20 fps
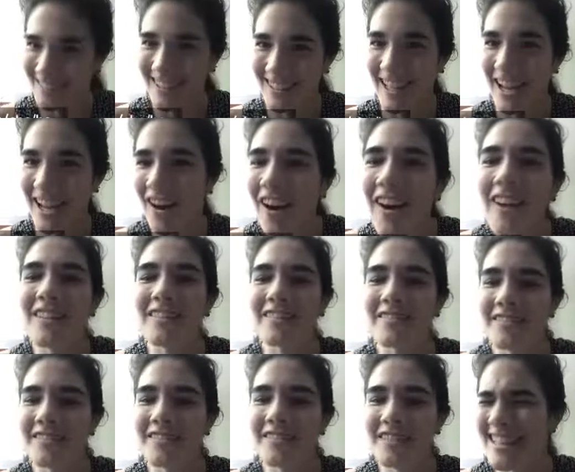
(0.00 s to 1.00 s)
certainly all
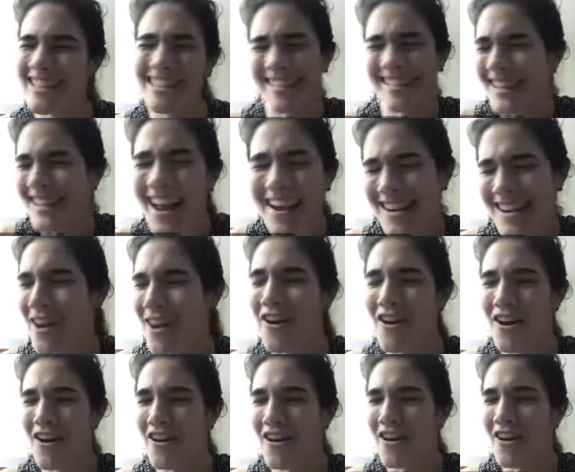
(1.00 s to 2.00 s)
of C, is not at
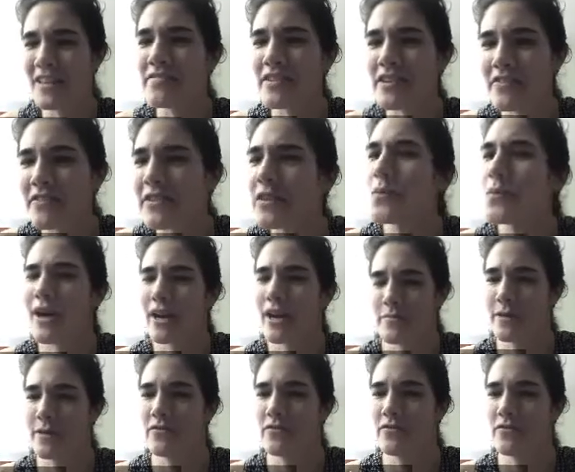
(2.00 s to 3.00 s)
all even a
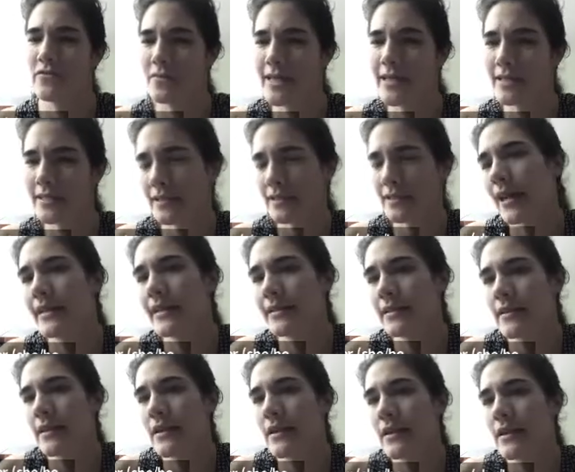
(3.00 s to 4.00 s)
requirement for being
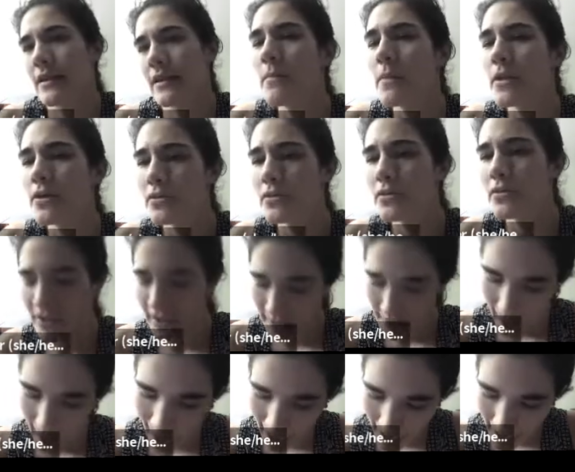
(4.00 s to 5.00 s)
slice. But you
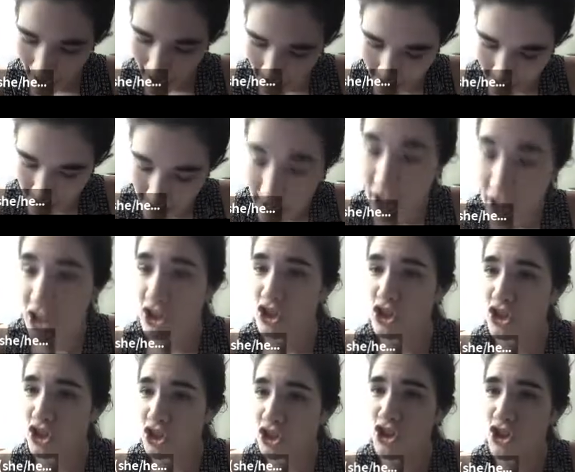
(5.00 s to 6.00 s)
can, and I think
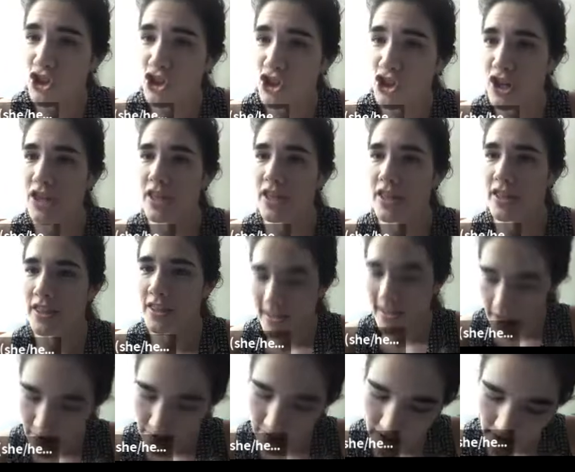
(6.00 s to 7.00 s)
should,
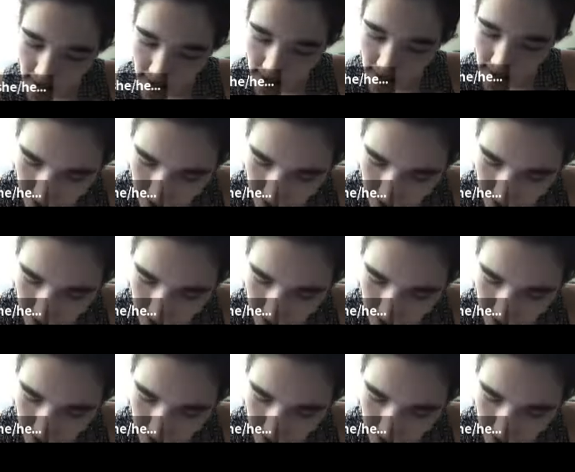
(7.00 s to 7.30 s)
think of